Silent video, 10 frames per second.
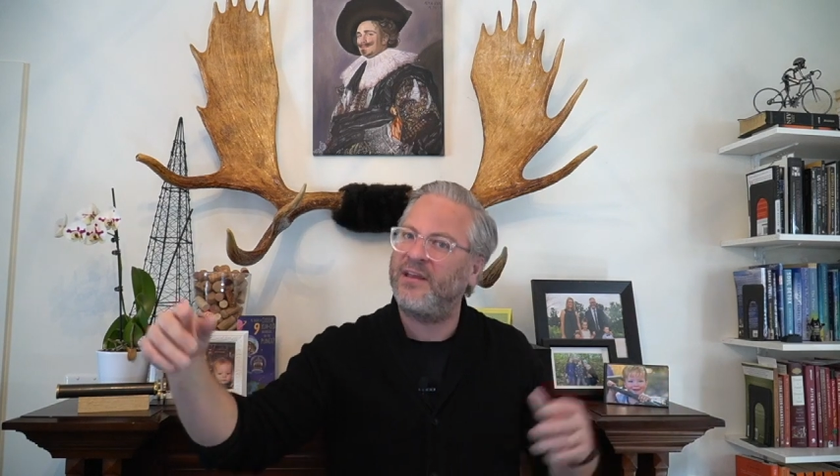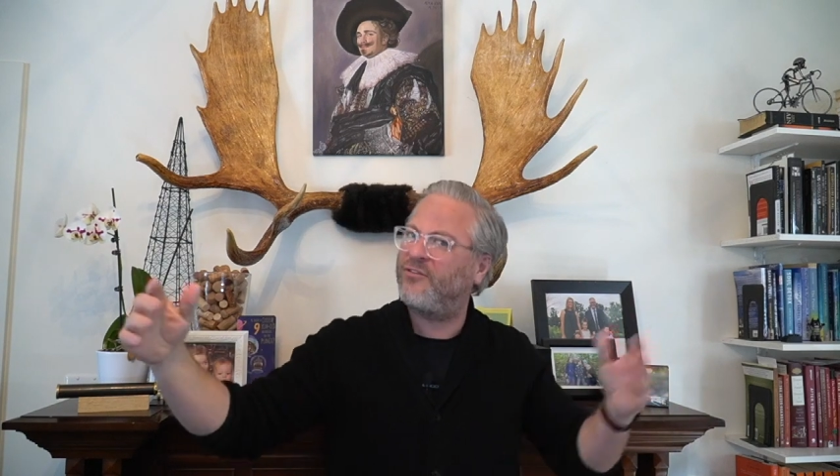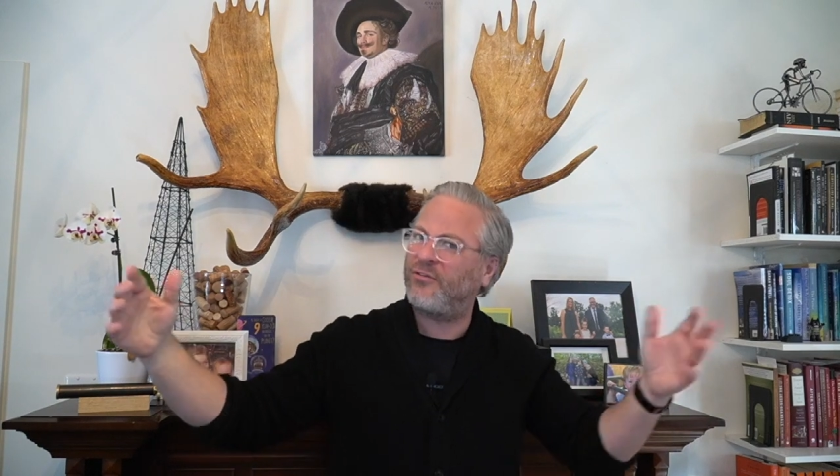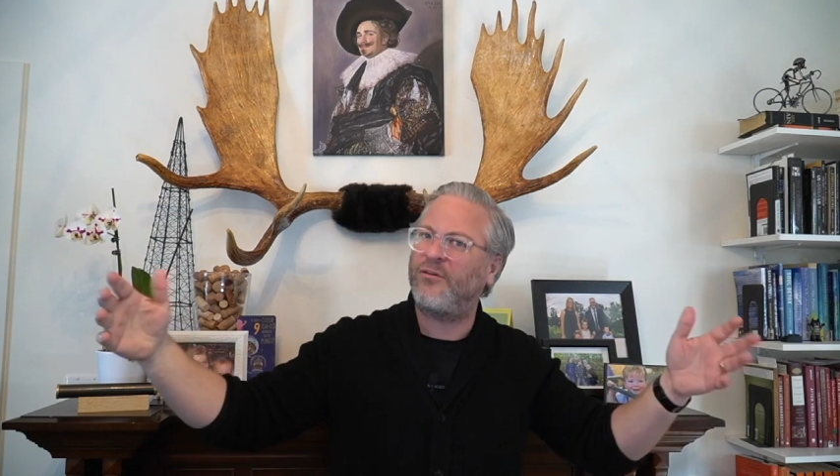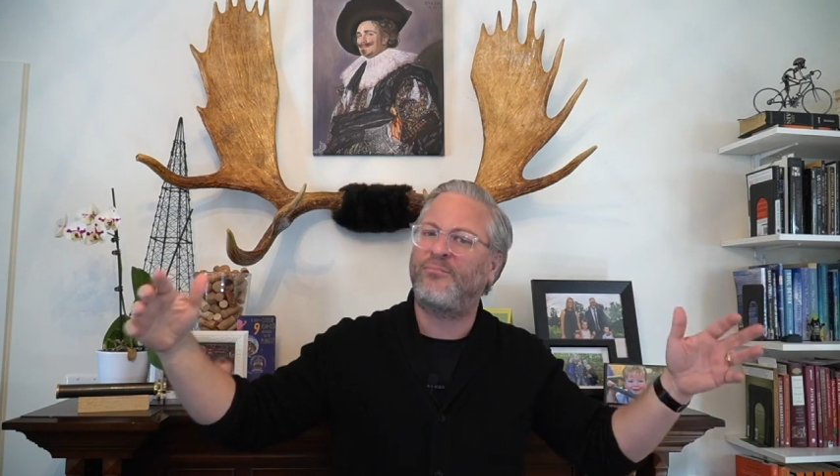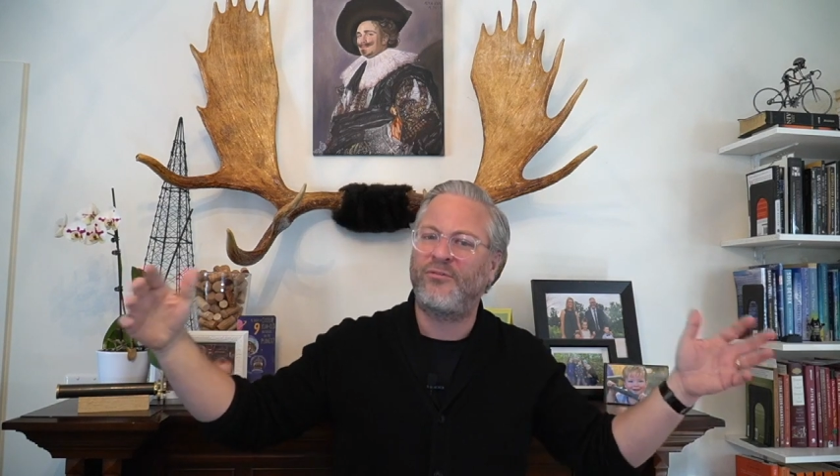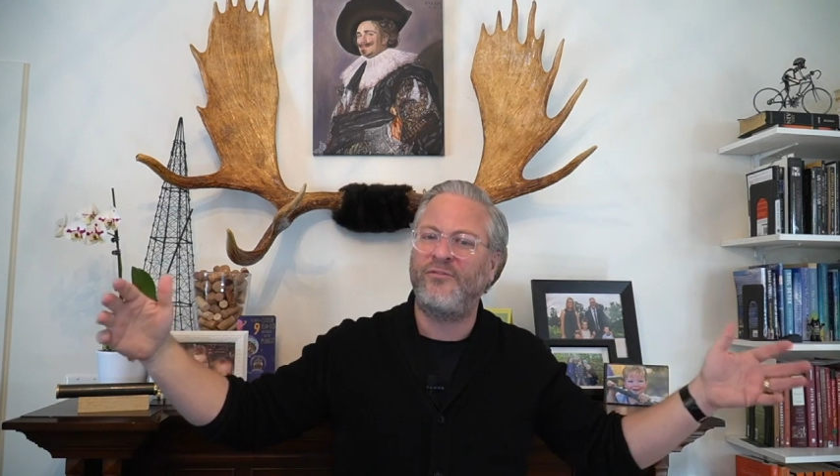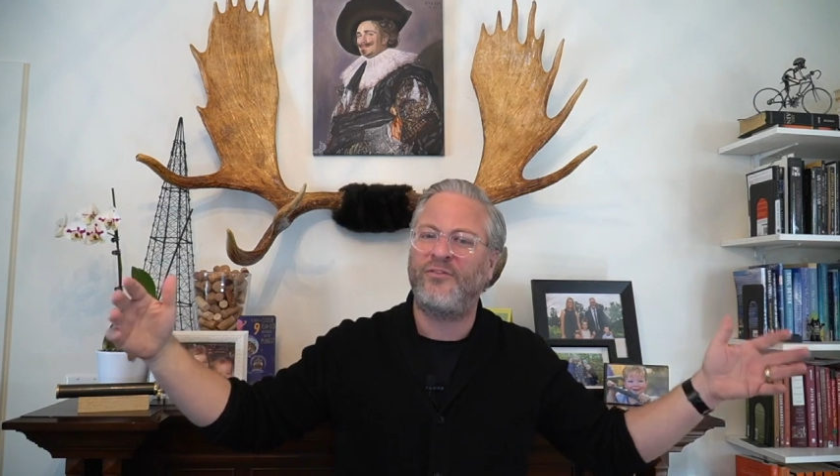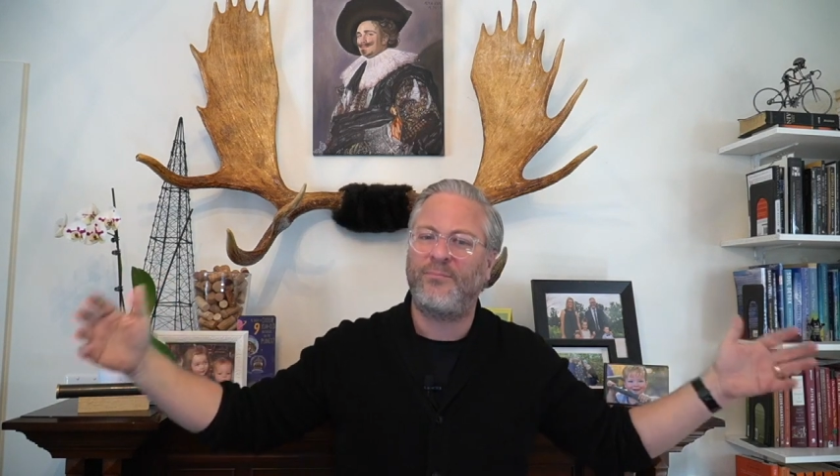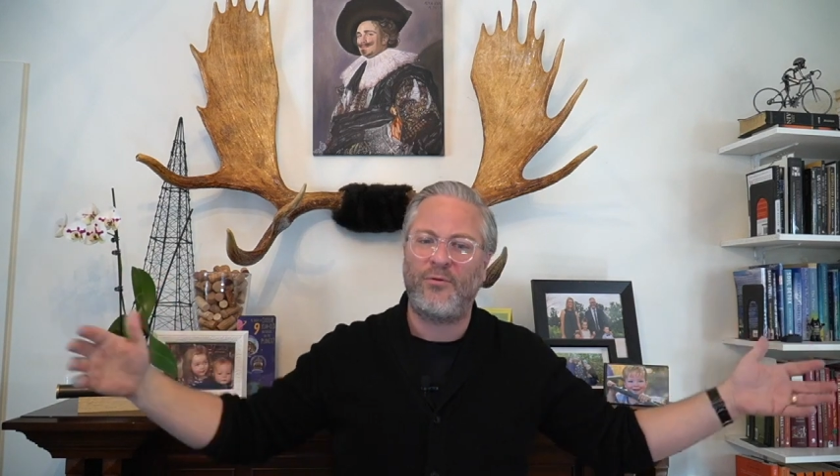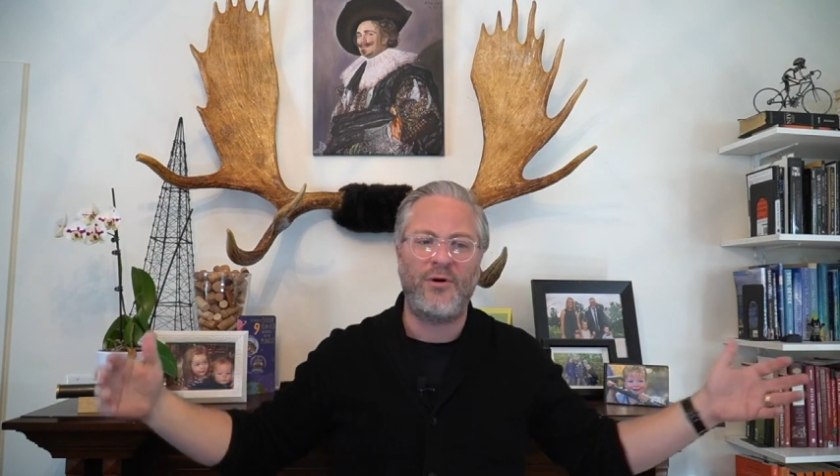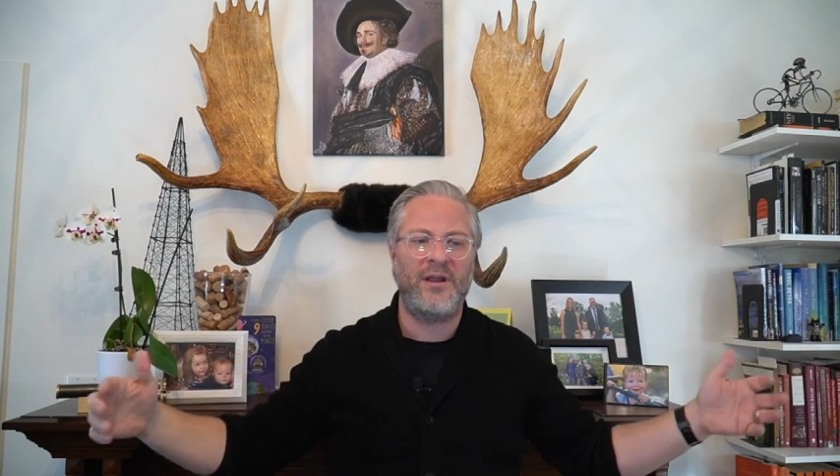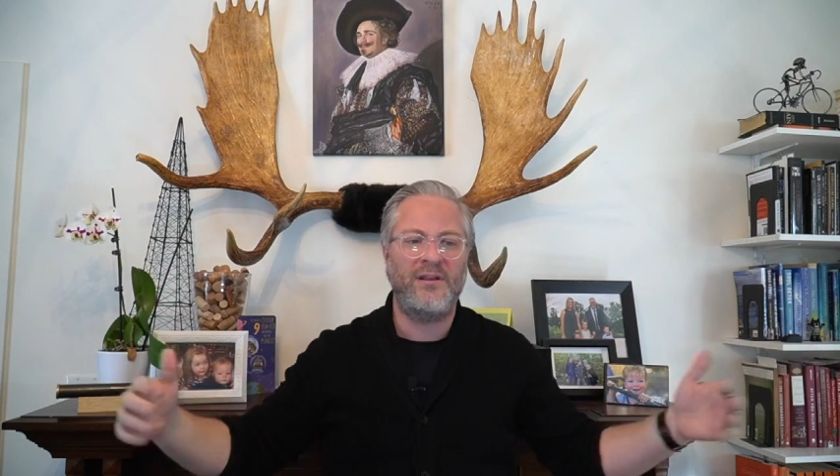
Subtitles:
it sort of proves the point.